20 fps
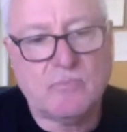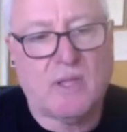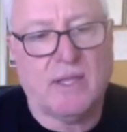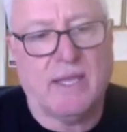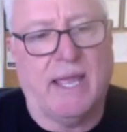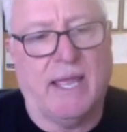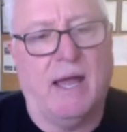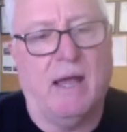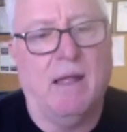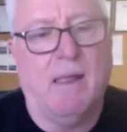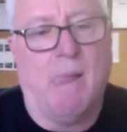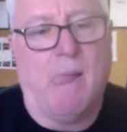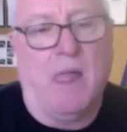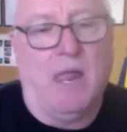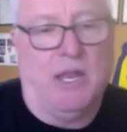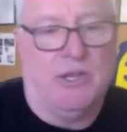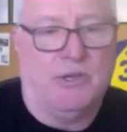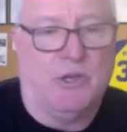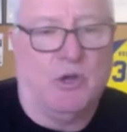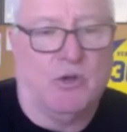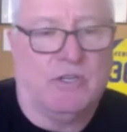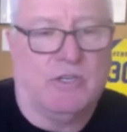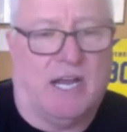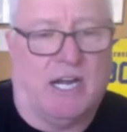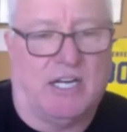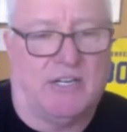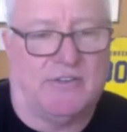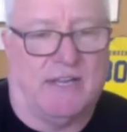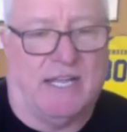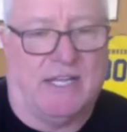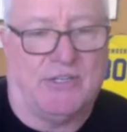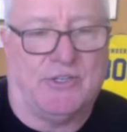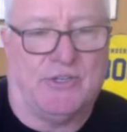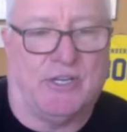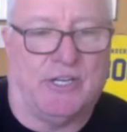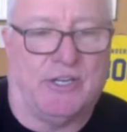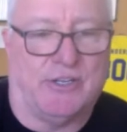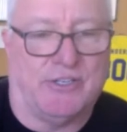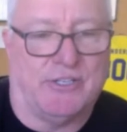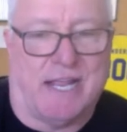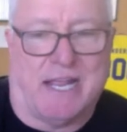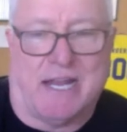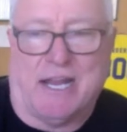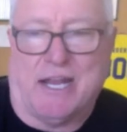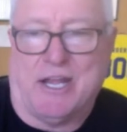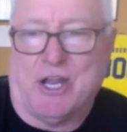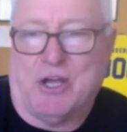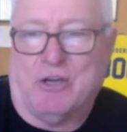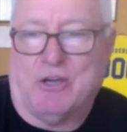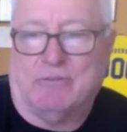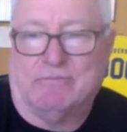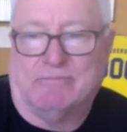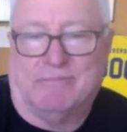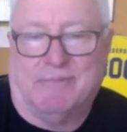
yeah, no tires for the last 2 years, Dan, I know.